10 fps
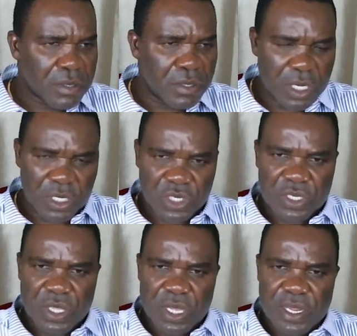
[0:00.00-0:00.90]
Okay,
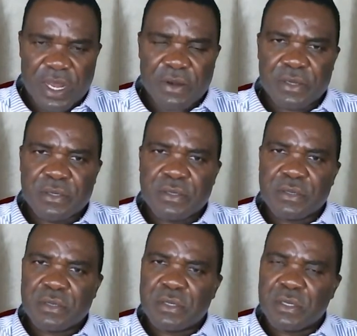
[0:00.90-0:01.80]
she's not there.
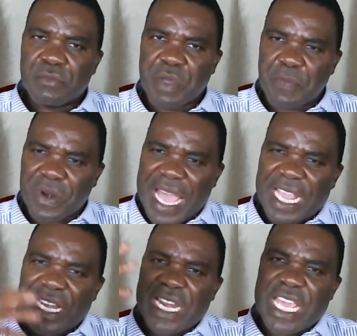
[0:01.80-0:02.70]
People
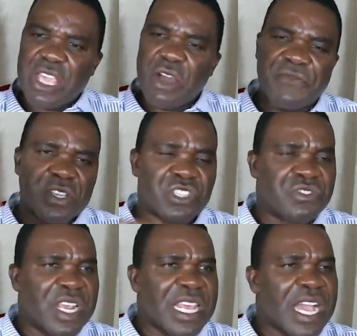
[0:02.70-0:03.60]
like Lee of
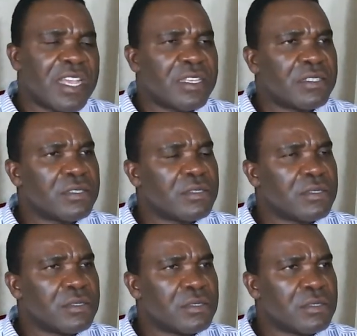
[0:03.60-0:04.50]
Australia,
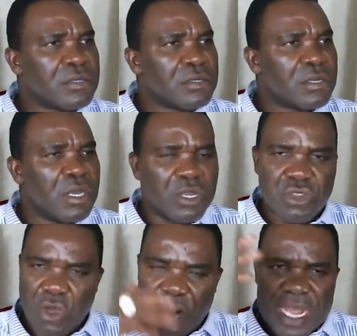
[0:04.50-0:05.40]
and
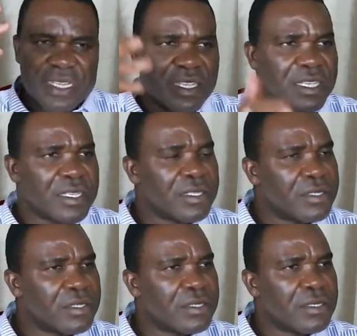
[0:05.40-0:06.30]
Dorothy,
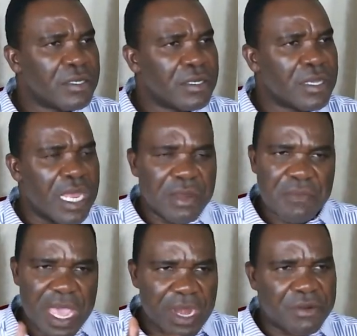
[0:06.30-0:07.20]
and
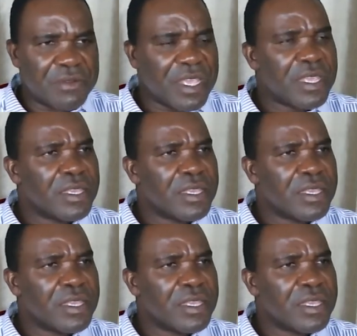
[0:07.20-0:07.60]
Mary,